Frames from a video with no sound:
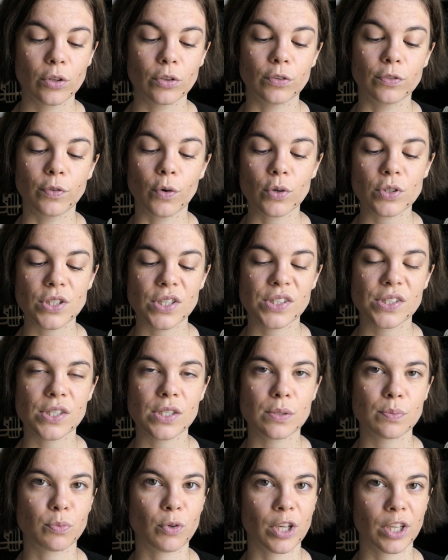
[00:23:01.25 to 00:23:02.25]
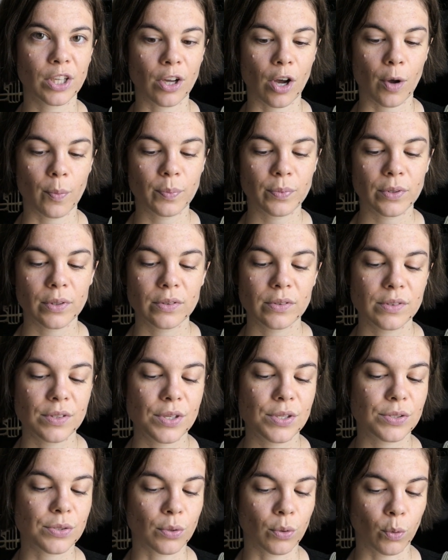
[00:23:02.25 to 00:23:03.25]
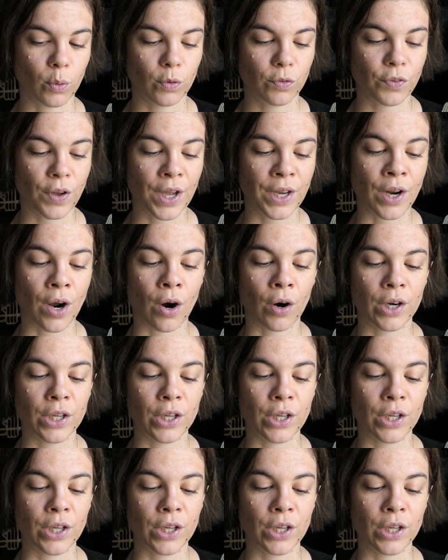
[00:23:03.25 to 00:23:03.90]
The vortices break up, dissolve, and are